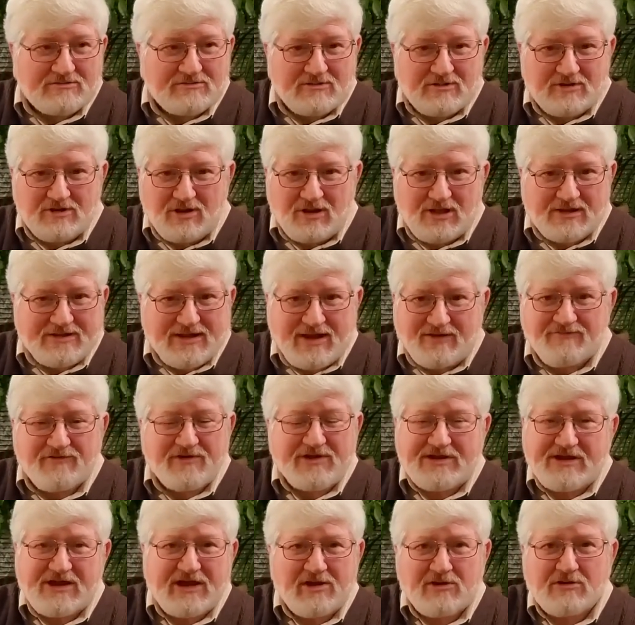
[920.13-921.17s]
you know, like
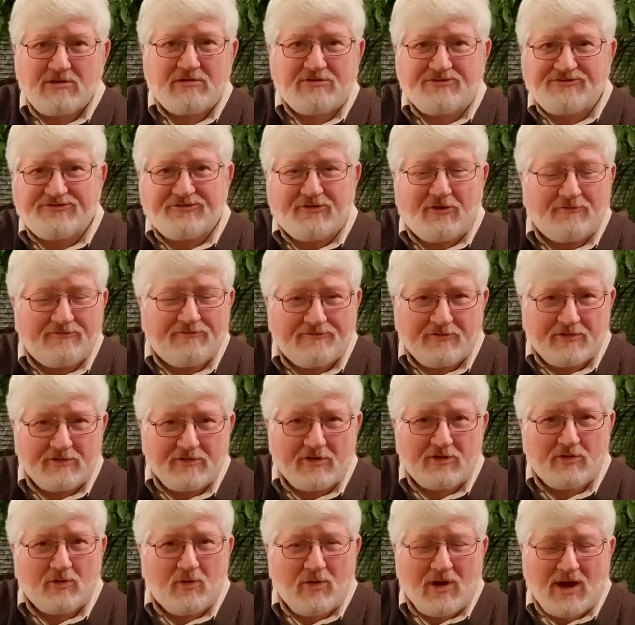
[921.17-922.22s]
every year or so for a
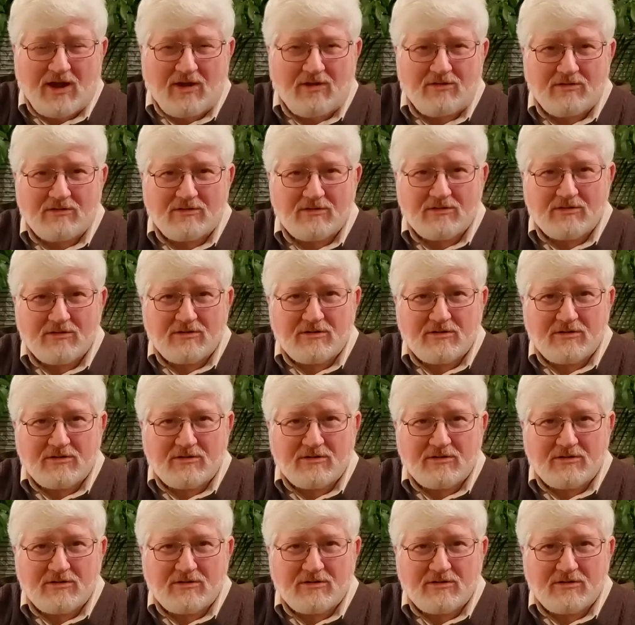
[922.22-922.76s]
little while.